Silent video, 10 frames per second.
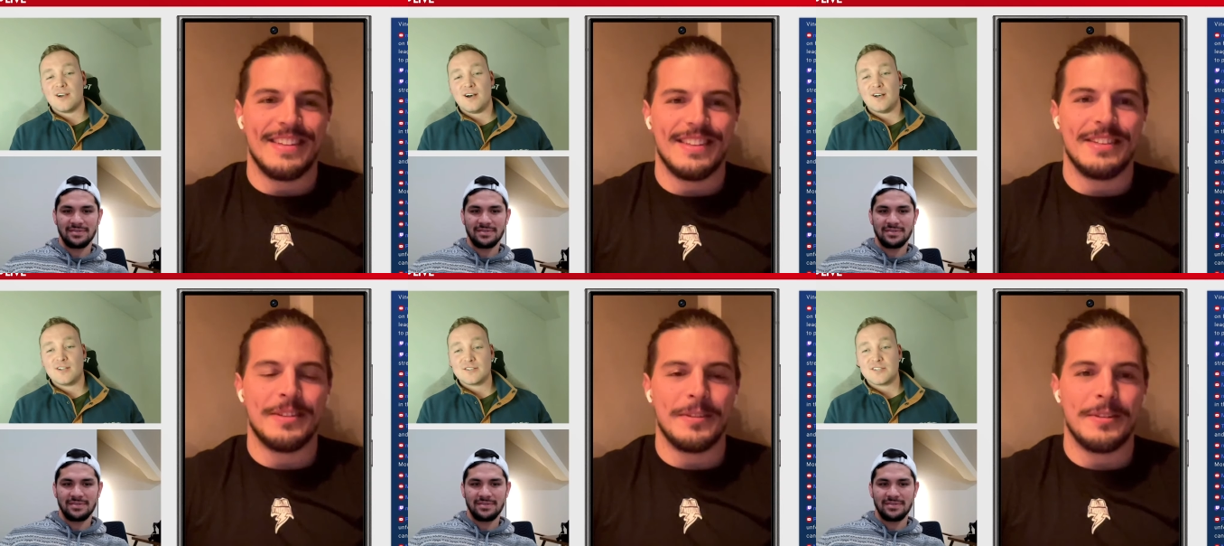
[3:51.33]

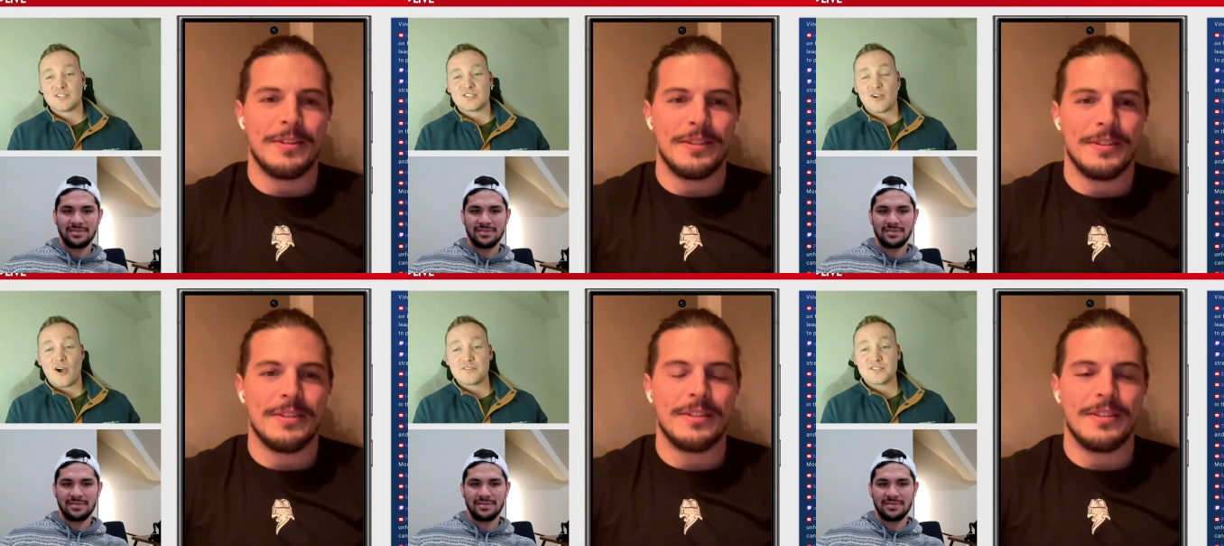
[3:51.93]
Speaker 1: uh,
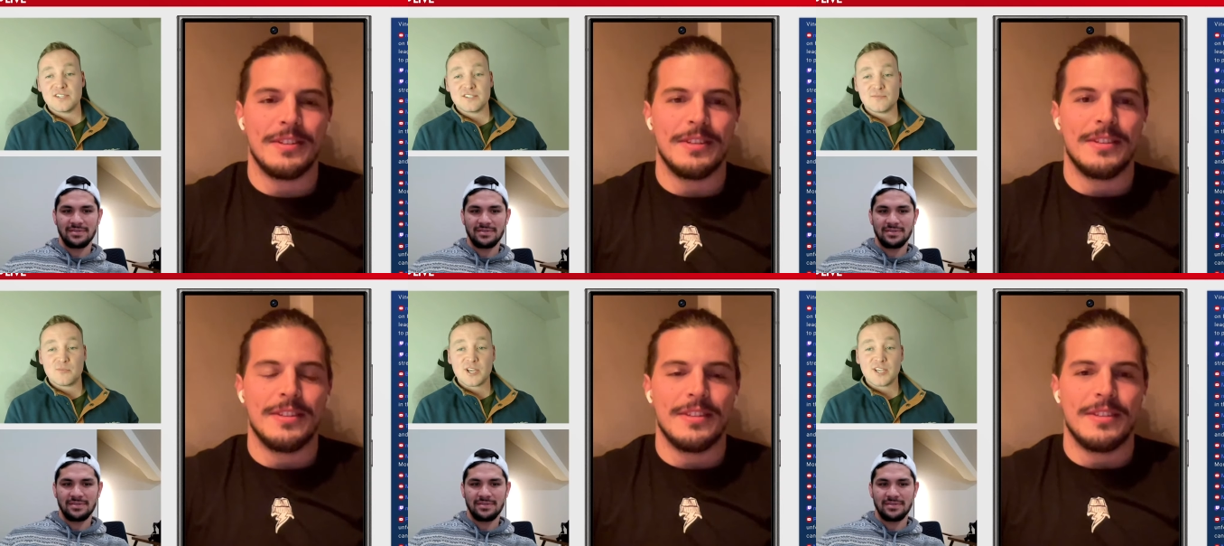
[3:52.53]
this
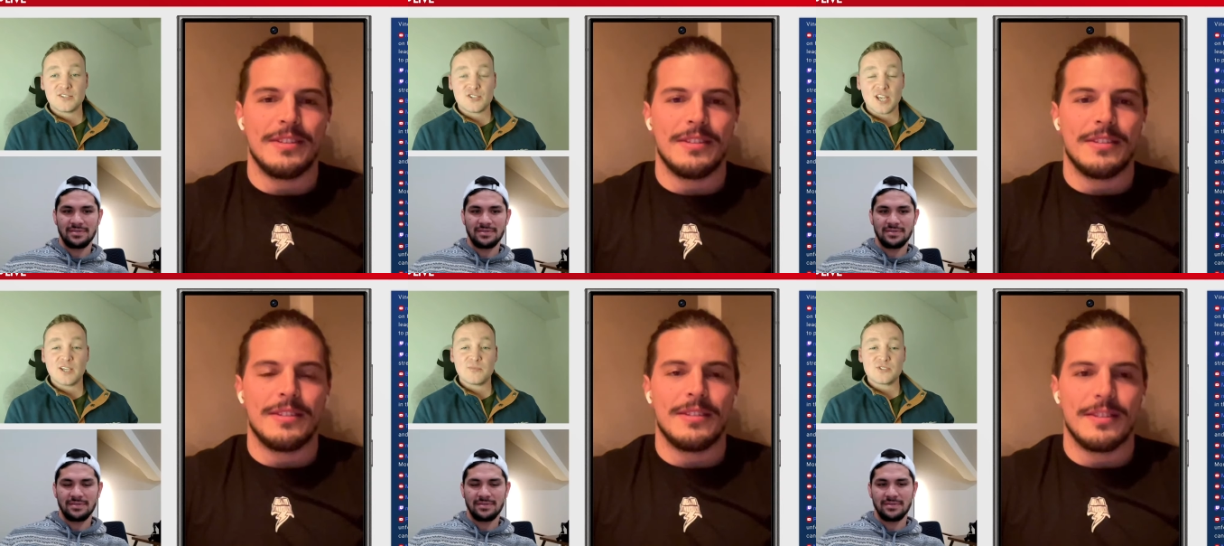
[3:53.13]
offseason, bring in
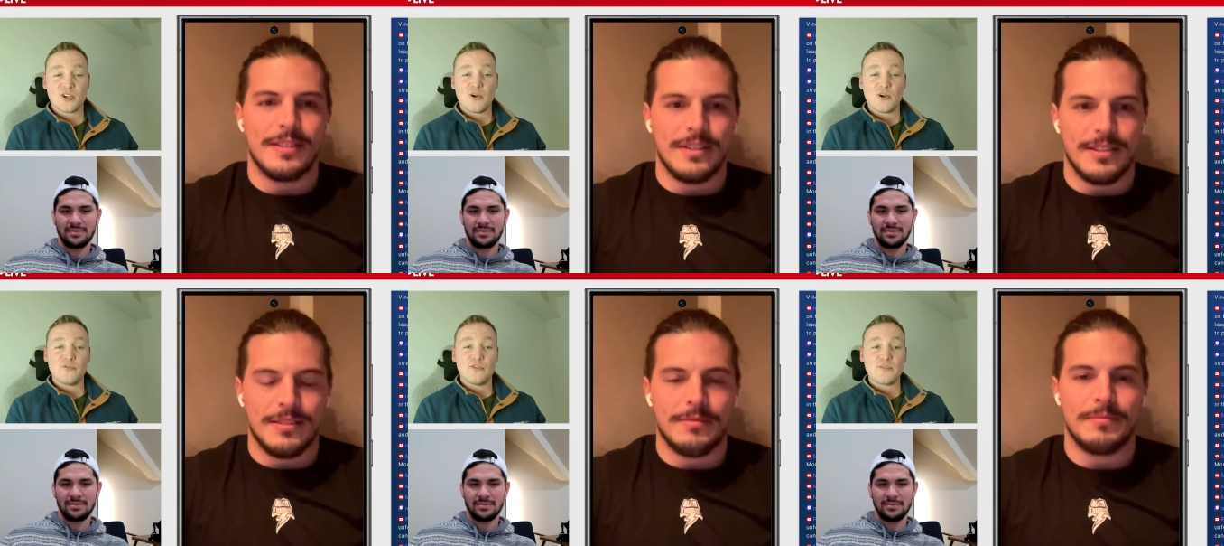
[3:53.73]
Jacob
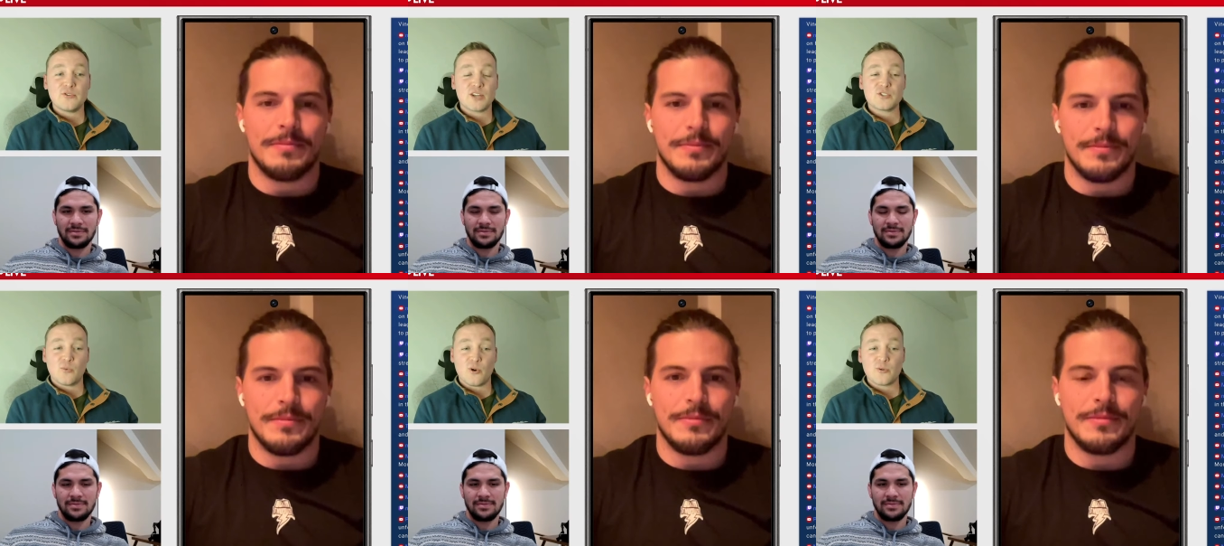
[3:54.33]
Sullivan. Have you
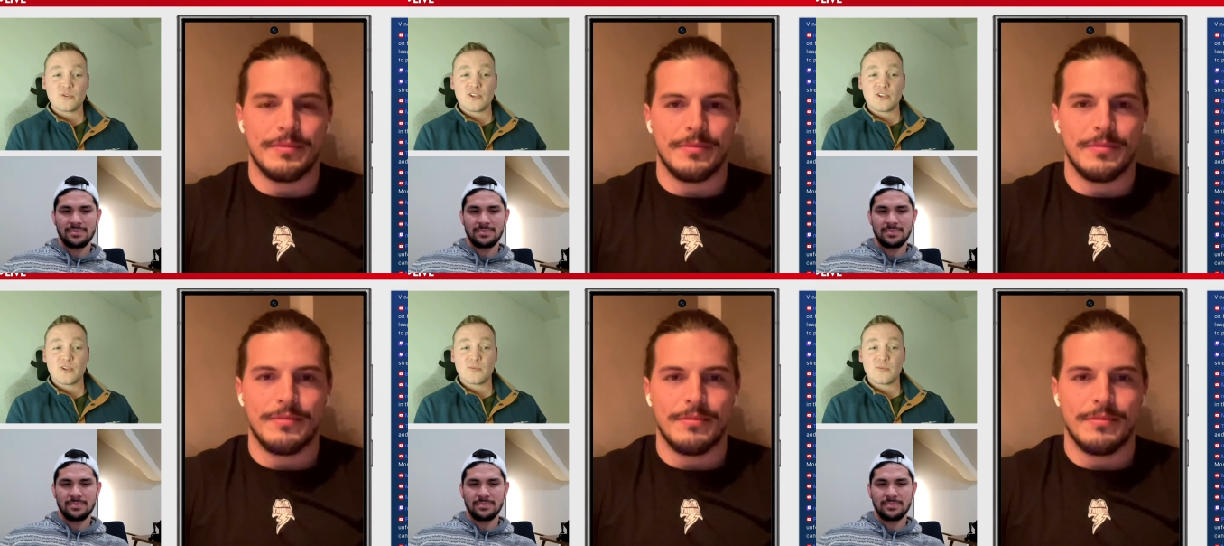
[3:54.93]
got to work
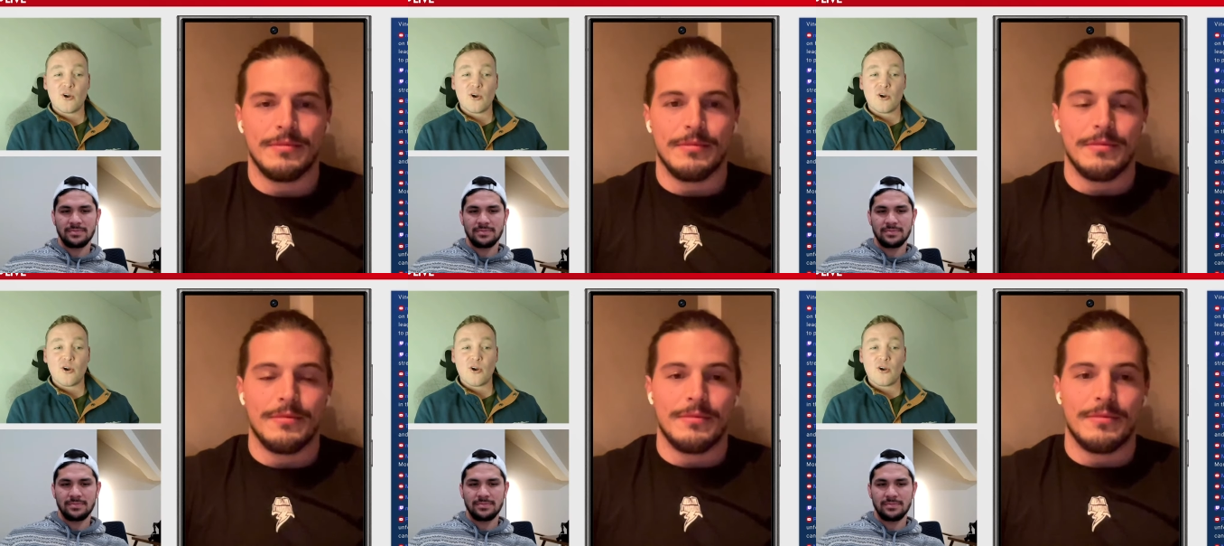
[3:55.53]
with him at
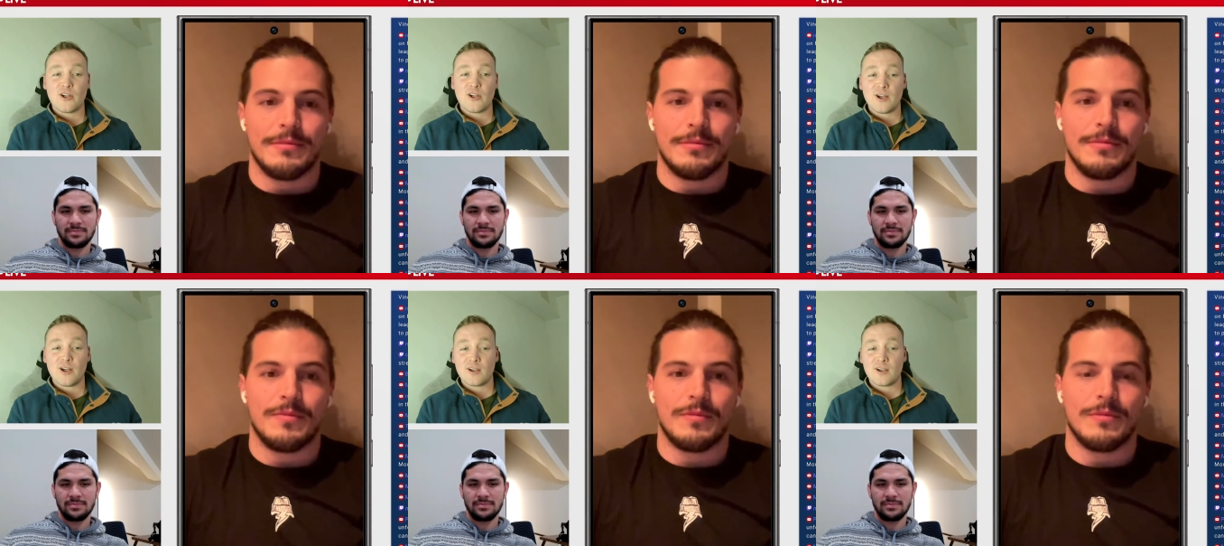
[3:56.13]
all uh,
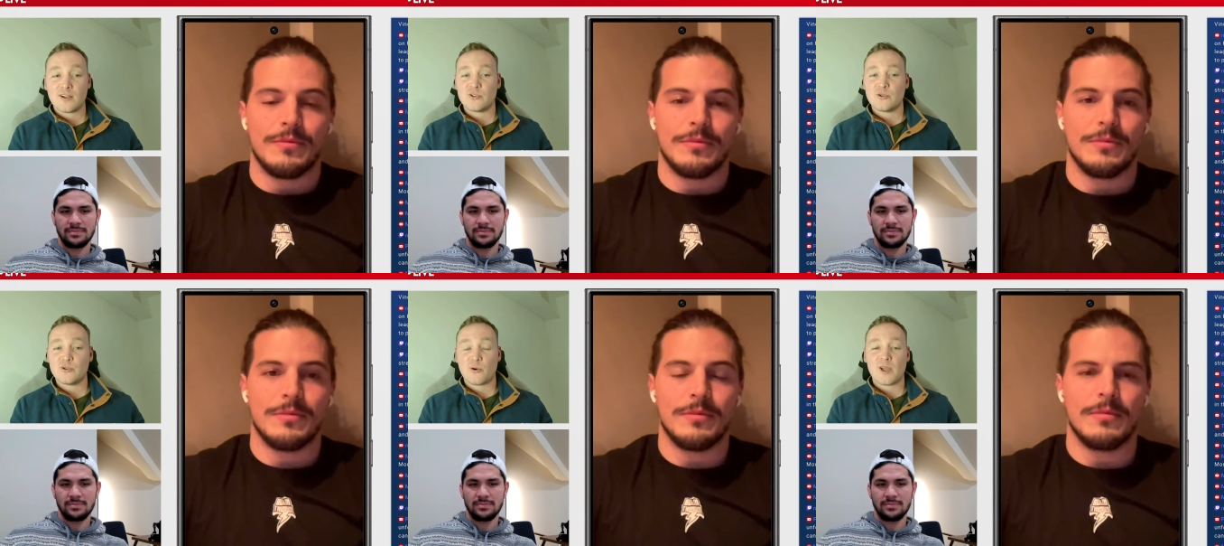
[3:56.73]
with the new
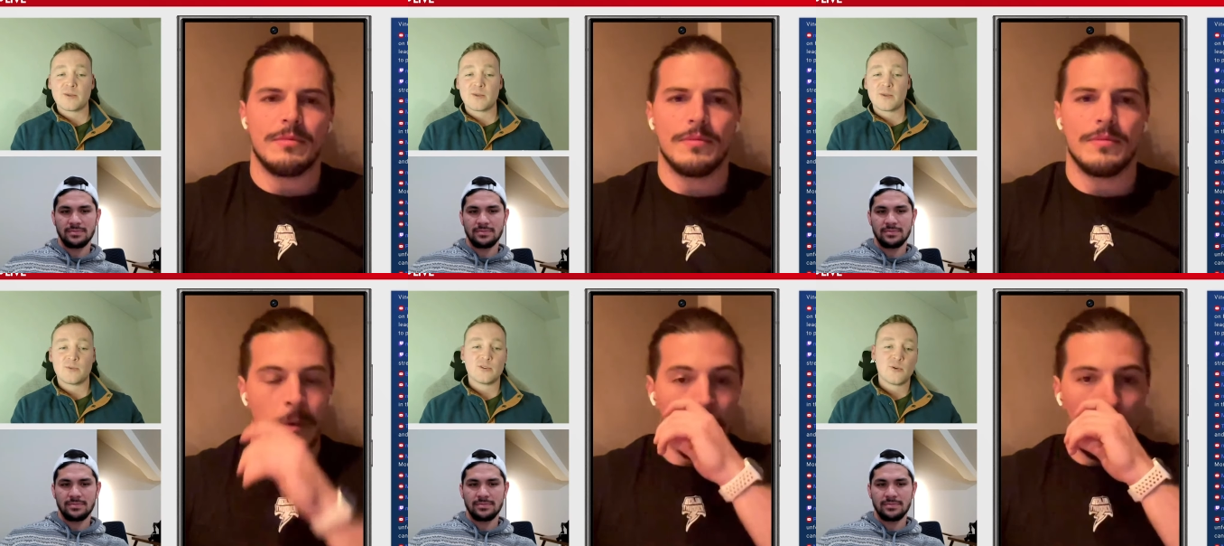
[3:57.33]
quarterback?
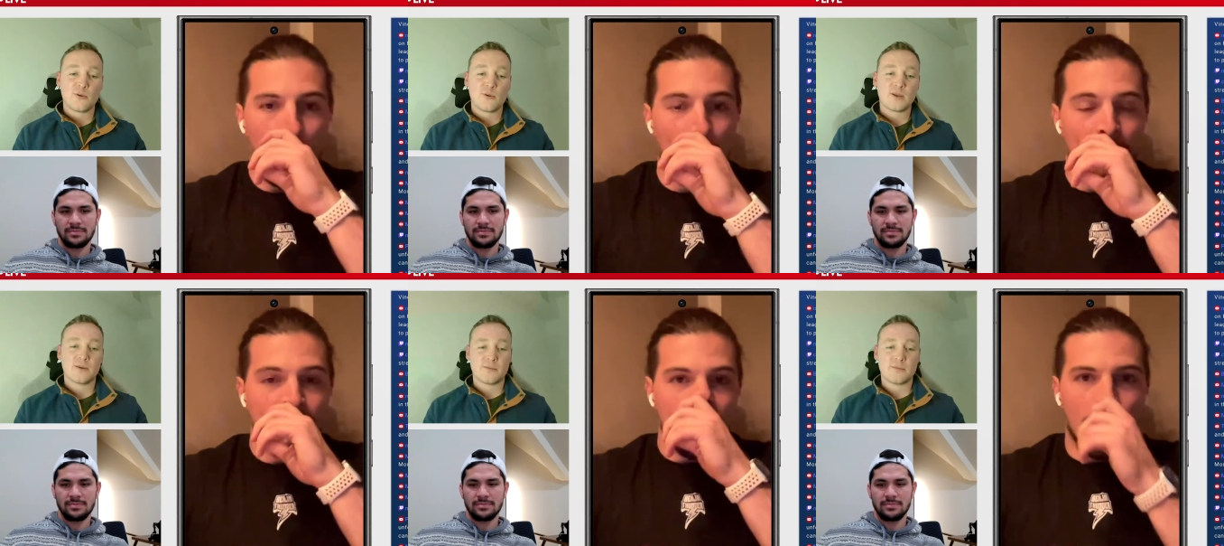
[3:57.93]

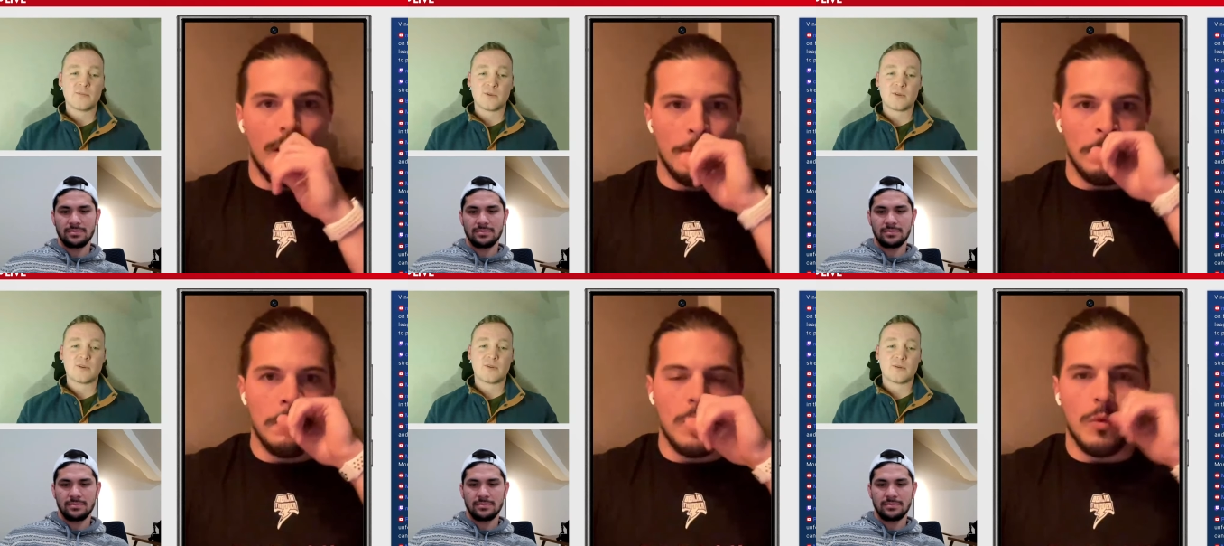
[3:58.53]

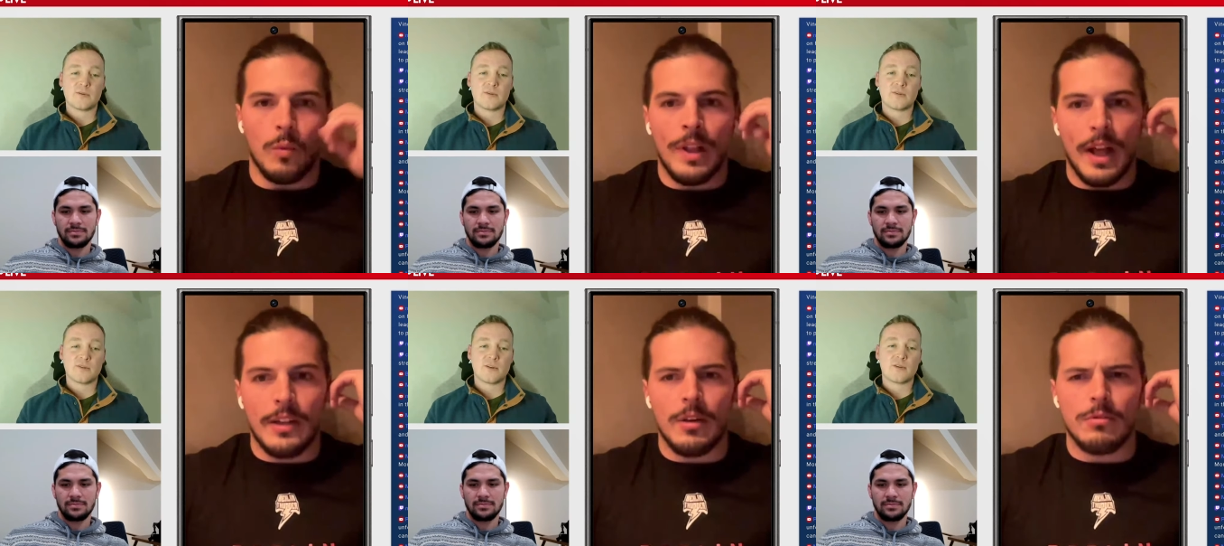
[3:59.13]
Speaker 2: Um,
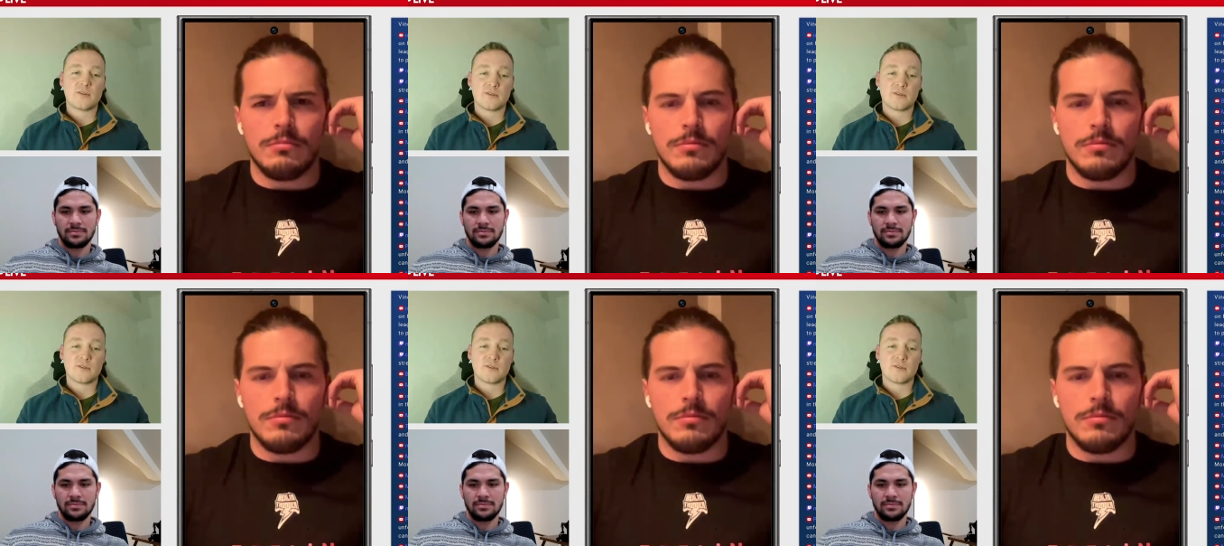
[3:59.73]
well, I